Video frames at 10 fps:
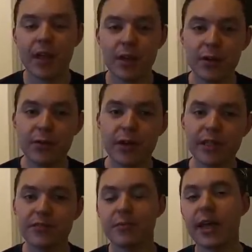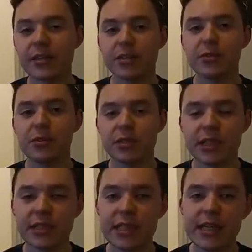who is from next door,
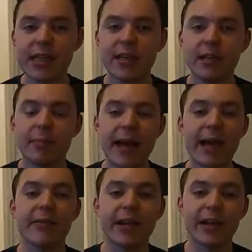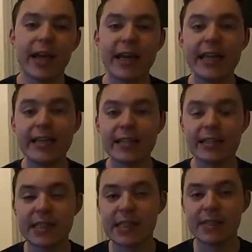does the ploughing and he
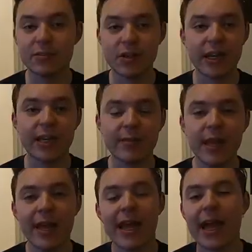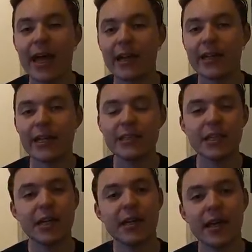does the drilling. And he's
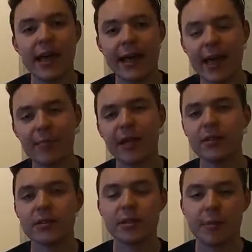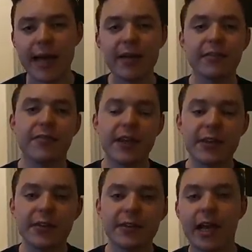going to come in to plough the
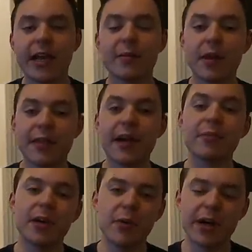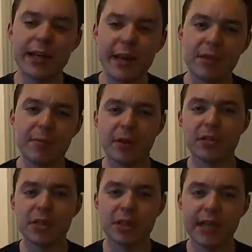field, and then I'm going to work it down with a
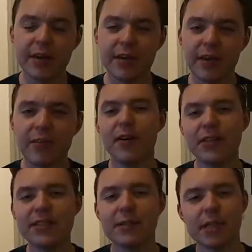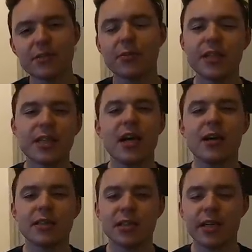Pottinger synchro, very similar to what we did
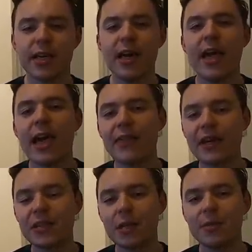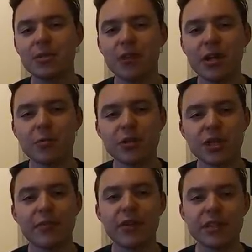last year, and then it's going to be drilled with
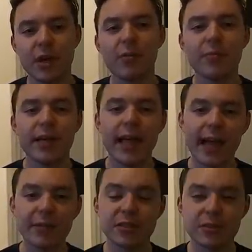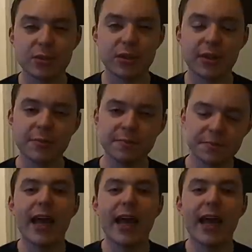Geoffrey's Combi Amazon drill,